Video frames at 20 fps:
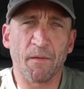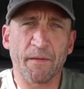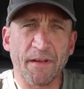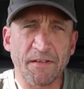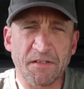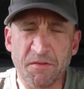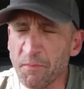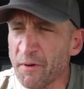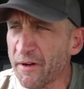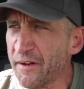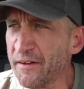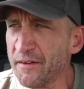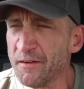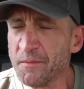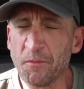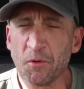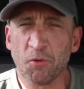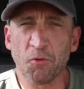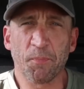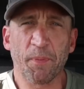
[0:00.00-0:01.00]
Well, that's me.
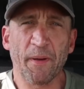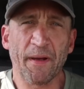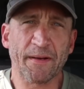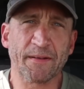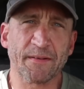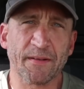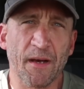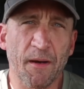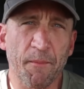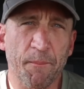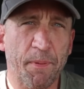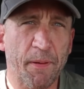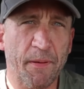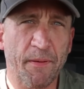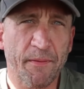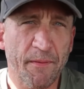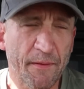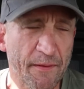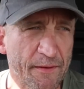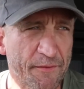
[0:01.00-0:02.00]
I'm all packed up
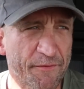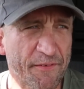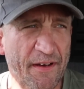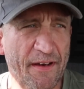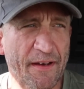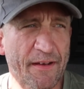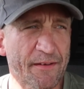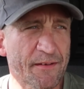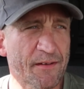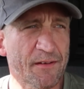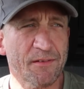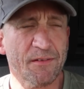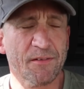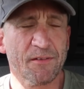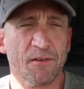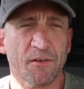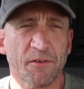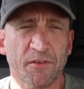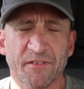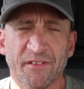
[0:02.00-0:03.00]
in the
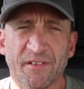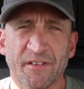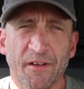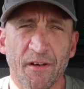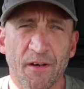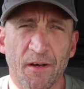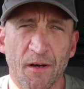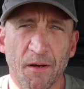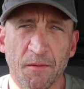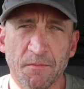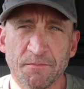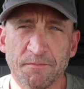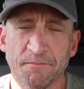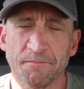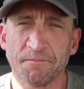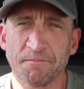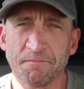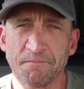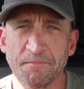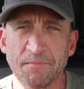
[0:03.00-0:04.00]
van. Got
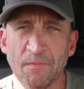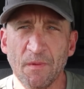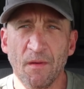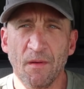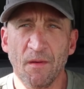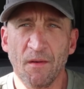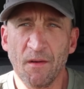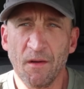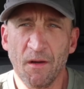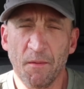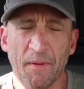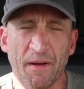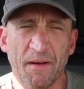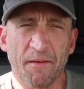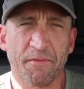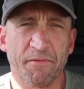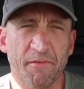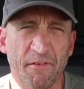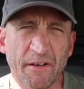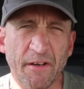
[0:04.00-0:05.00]

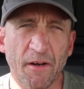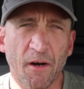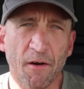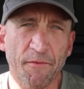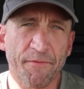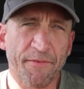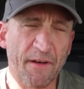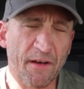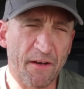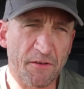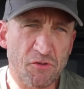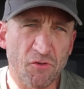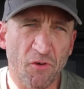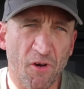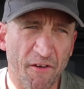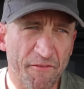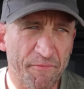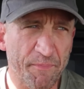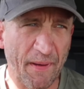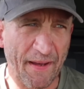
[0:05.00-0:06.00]
about a 3.5 hour
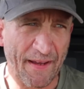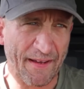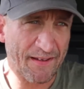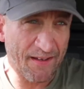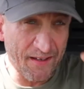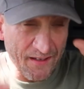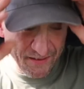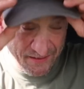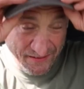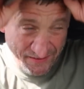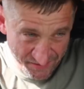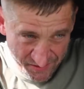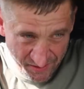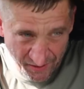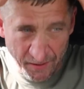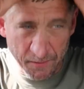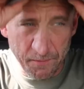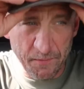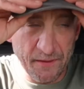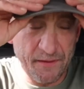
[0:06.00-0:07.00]
drive back. Let's
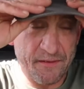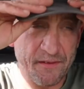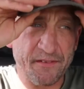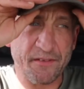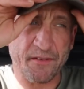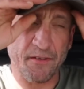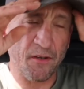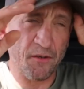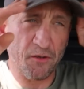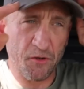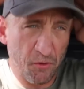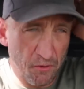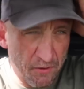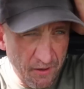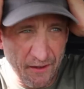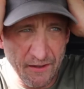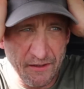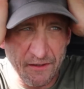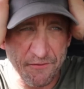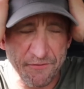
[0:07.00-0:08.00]
say I'm at
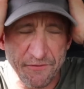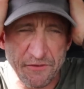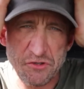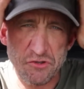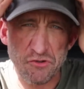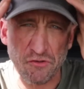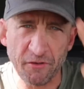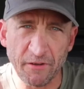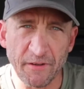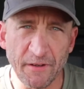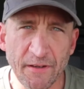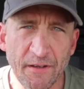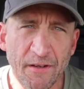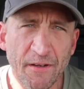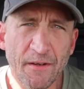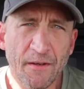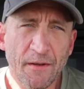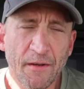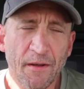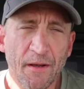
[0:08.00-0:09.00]
Coole Fishery
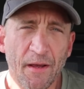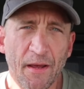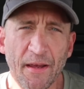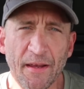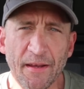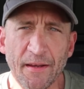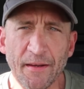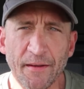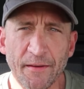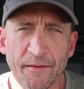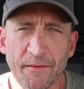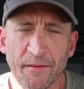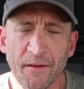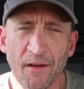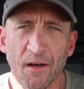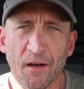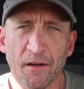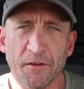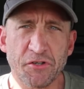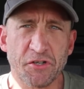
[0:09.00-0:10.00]
in
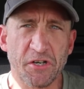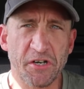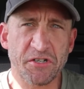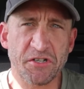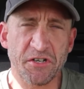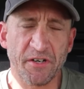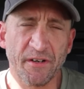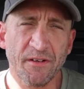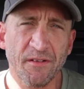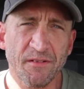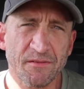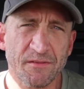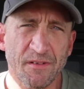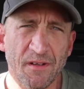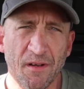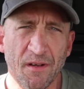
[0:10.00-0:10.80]
Cheshire,